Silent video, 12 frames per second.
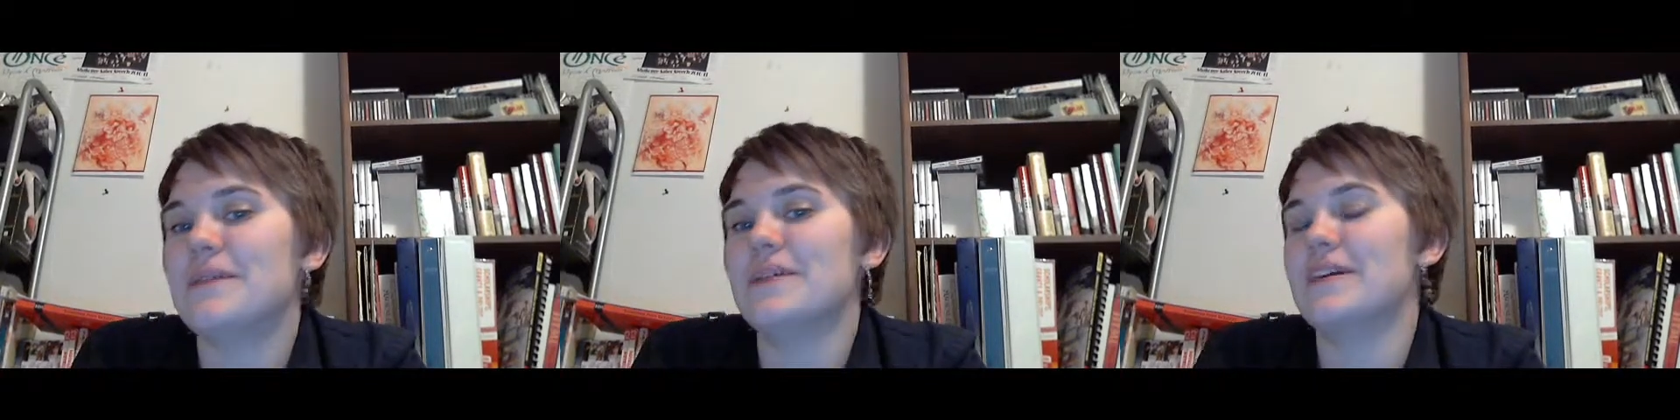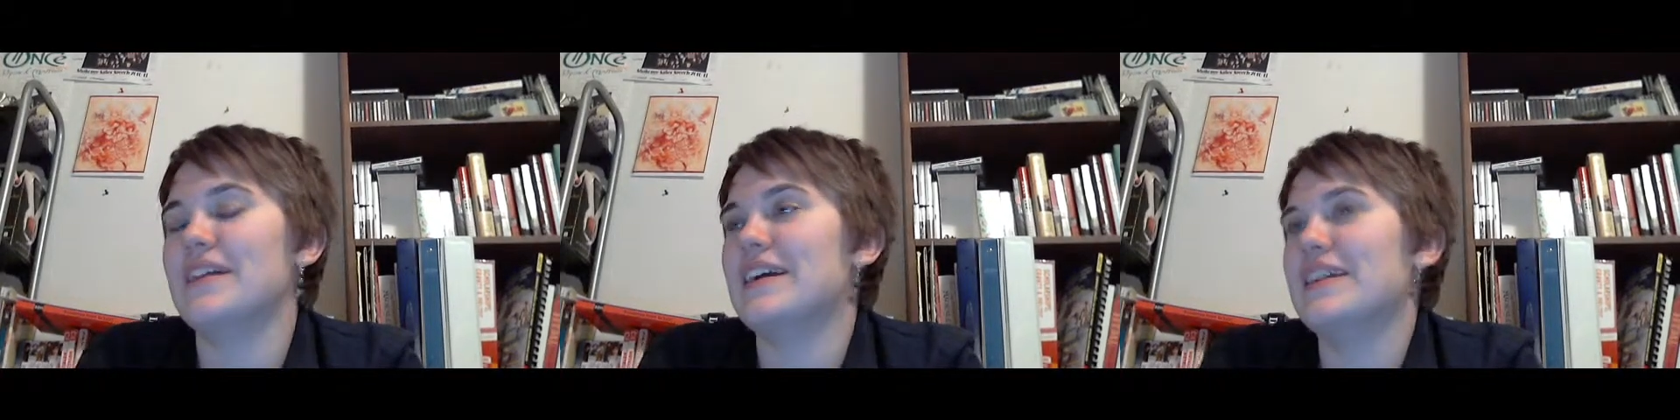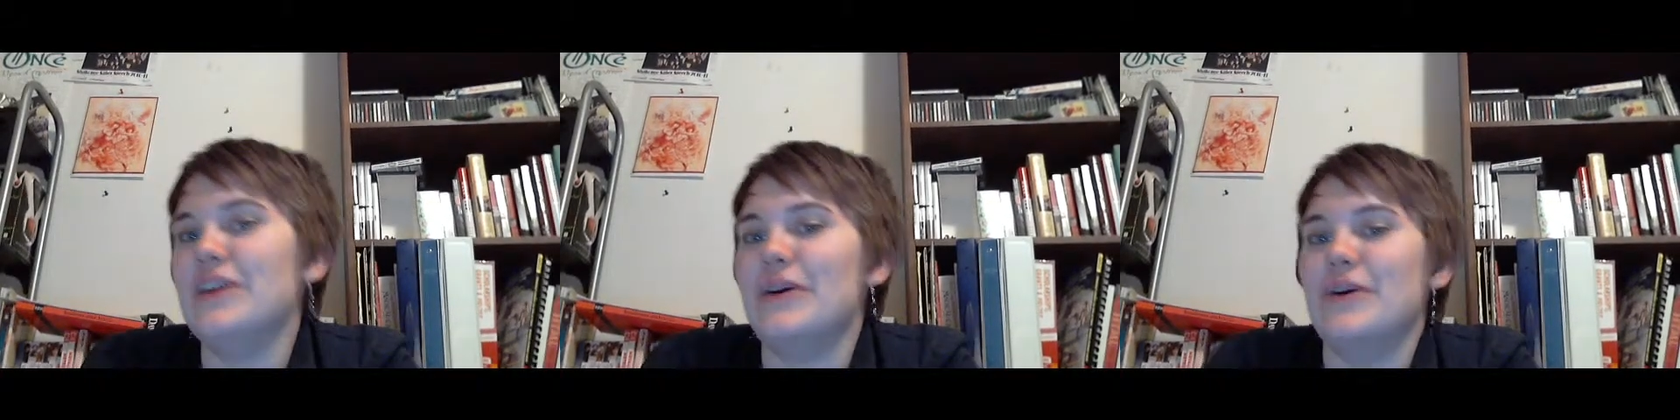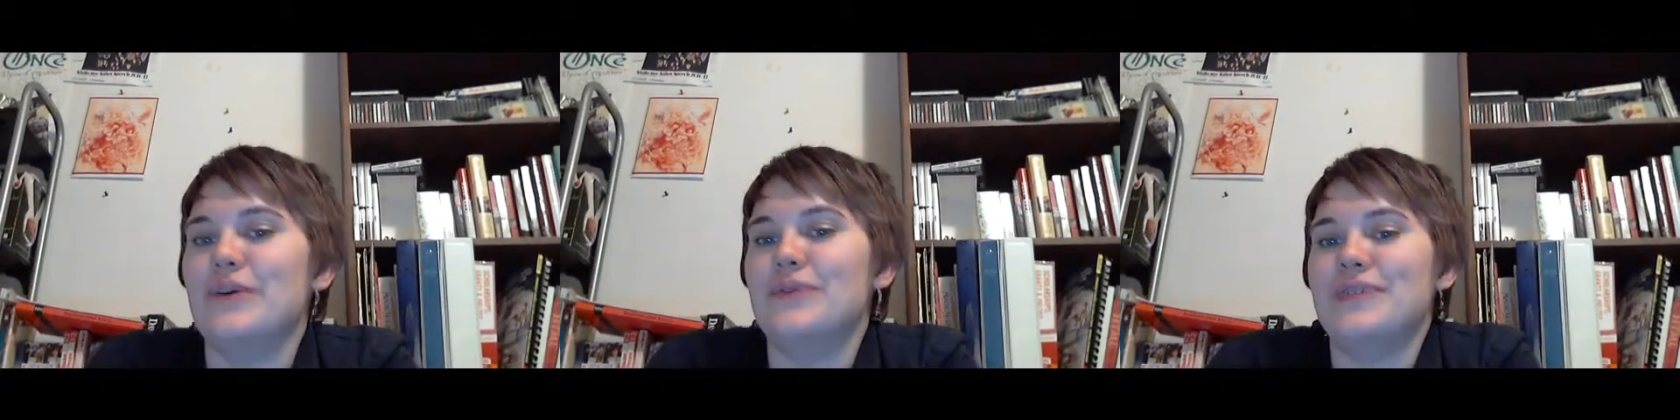I'm like,
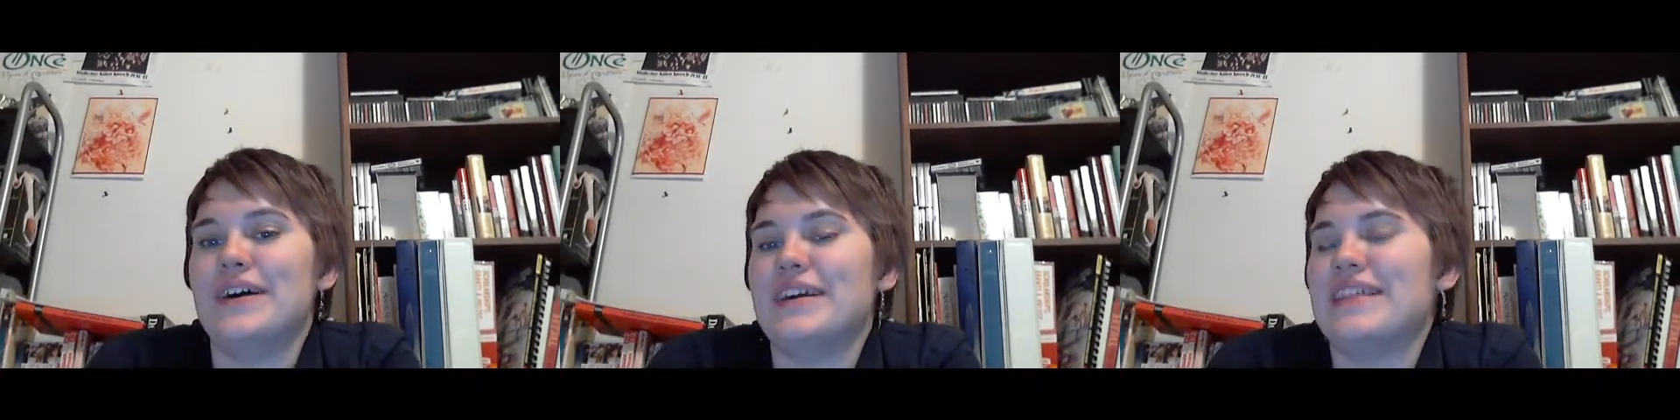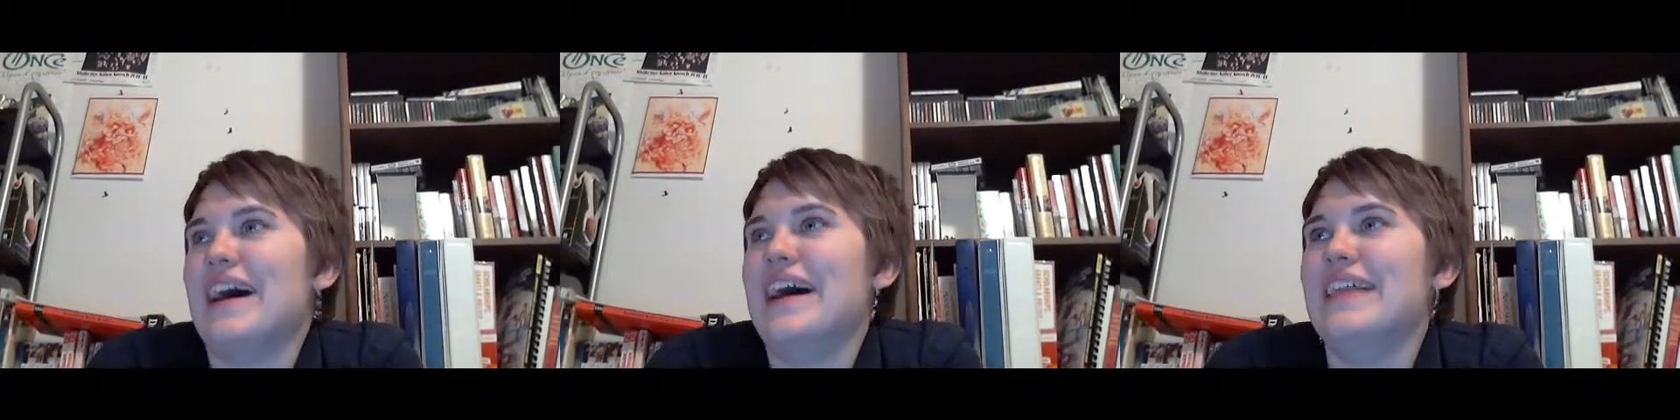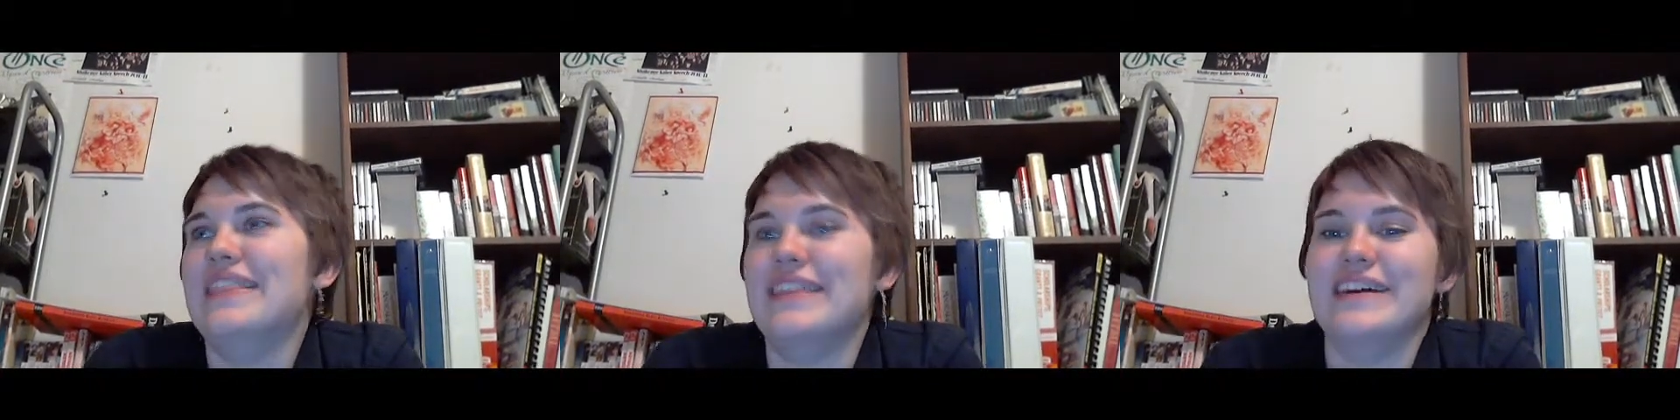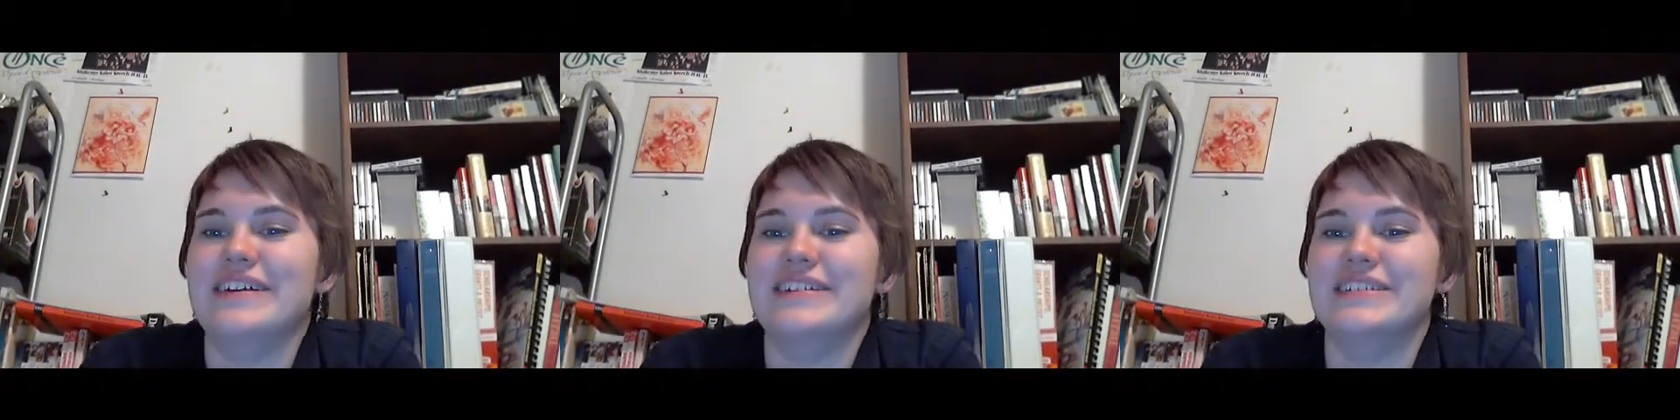no, fuck that.
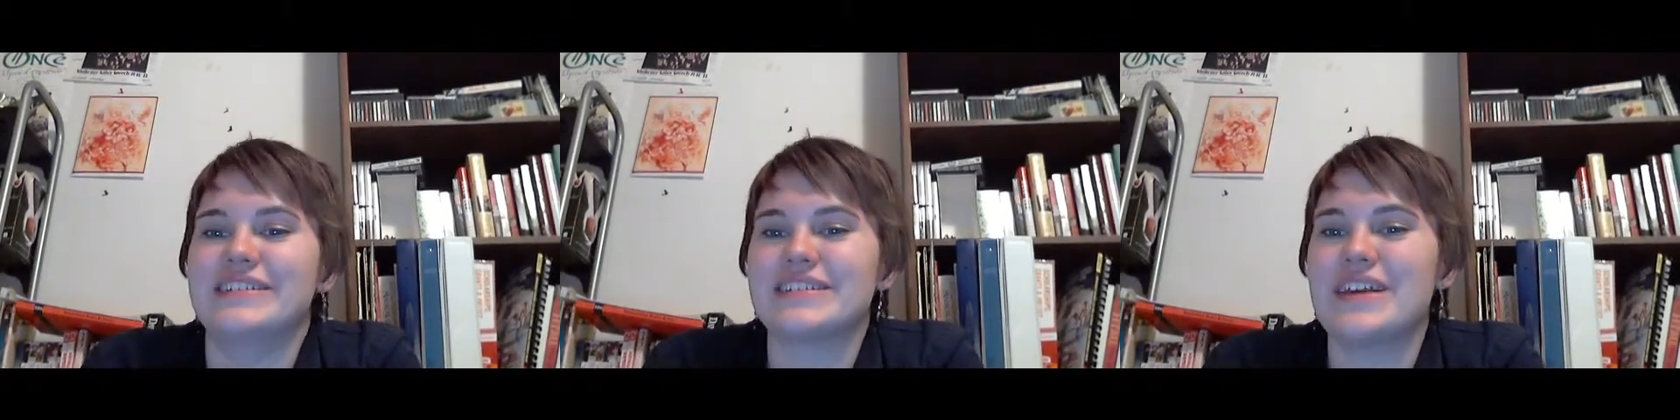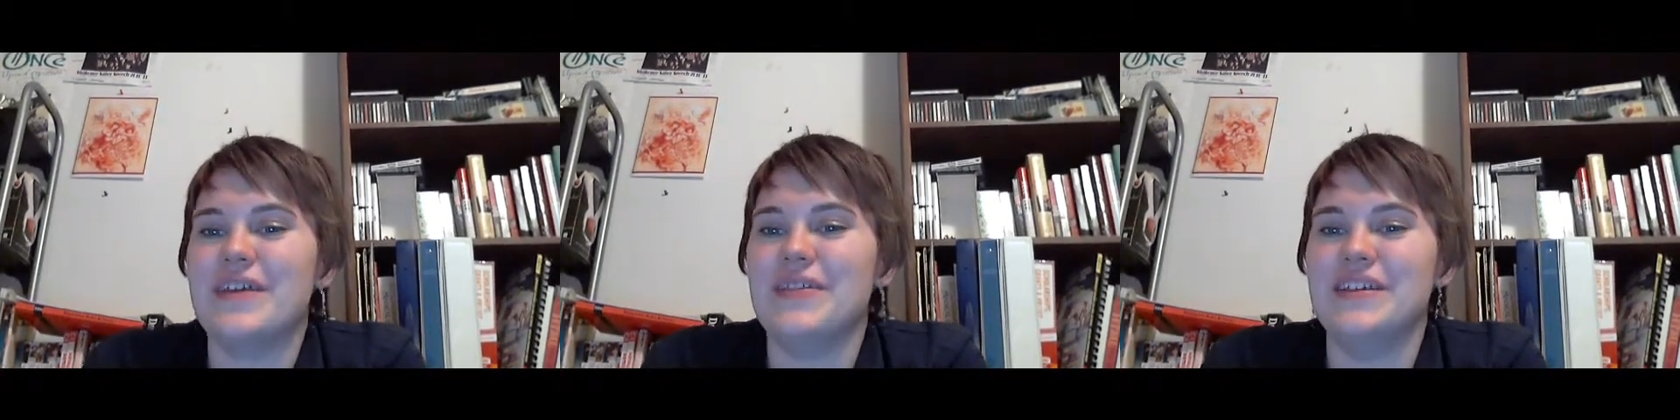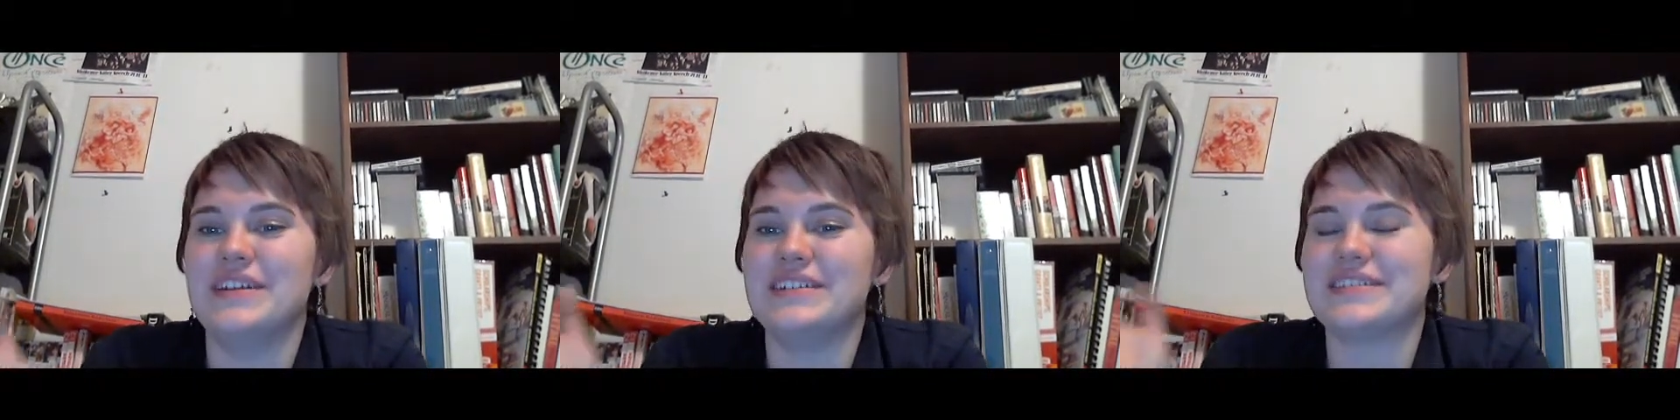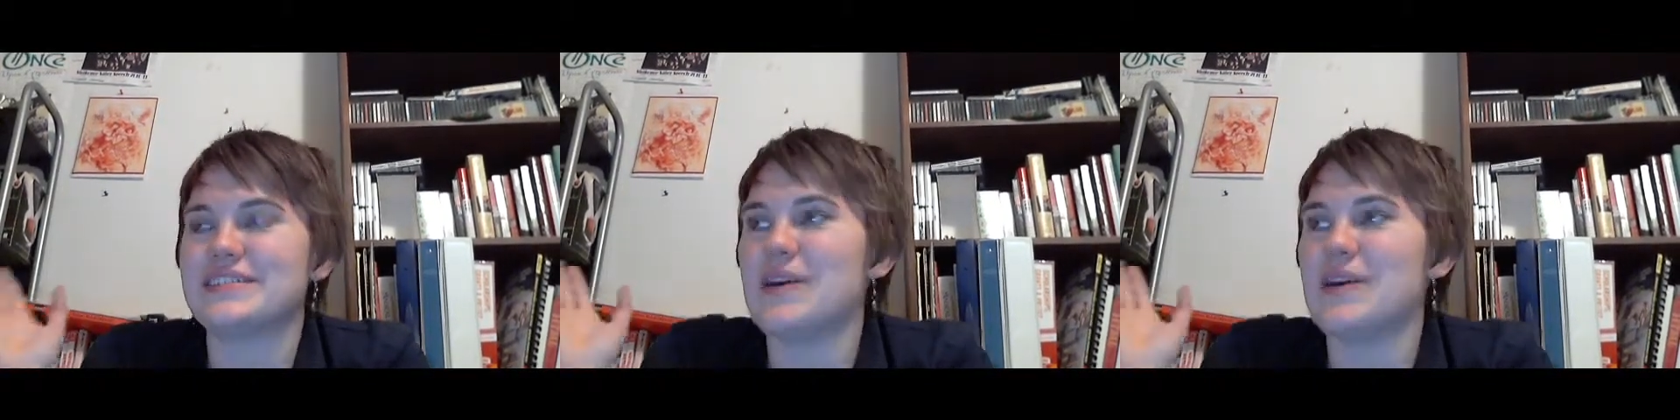There is this